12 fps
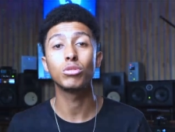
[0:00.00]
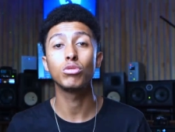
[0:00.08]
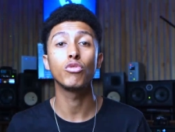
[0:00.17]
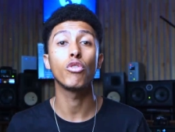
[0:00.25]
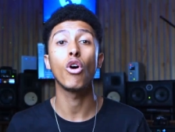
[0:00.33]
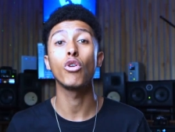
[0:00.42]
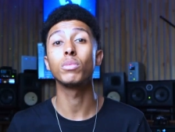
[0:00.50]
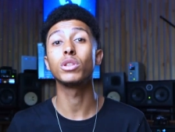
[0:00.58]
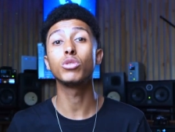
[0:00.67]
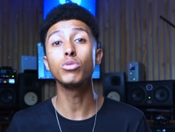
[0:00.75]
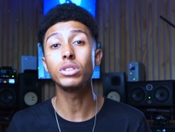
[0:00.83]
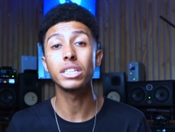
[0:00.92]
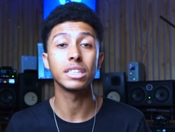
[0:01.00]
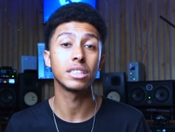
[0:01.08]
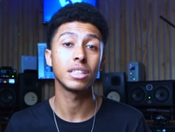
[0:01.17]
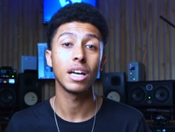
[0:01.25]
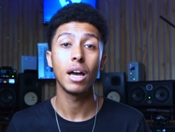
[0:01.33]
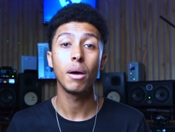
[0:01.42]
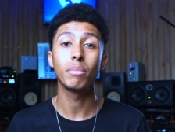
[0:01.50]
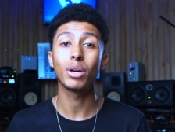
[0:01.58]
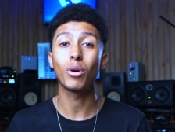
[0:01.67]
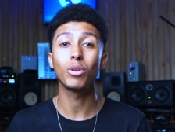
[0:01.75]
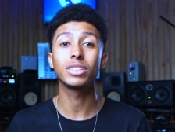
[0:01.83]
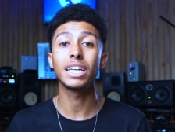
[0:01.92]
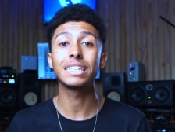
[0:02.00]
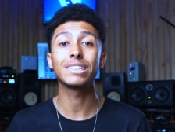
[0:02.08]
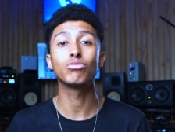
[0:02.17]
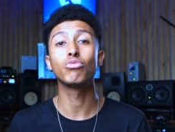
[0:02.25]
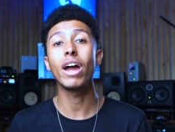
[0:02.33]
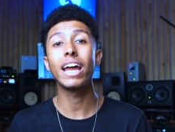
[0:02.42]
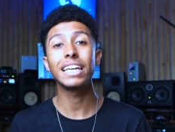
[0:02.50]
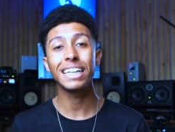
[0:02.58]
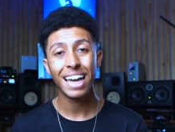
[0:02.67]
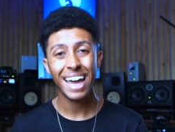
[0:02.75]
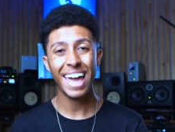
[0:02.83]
to for home enthusiasts, because they just really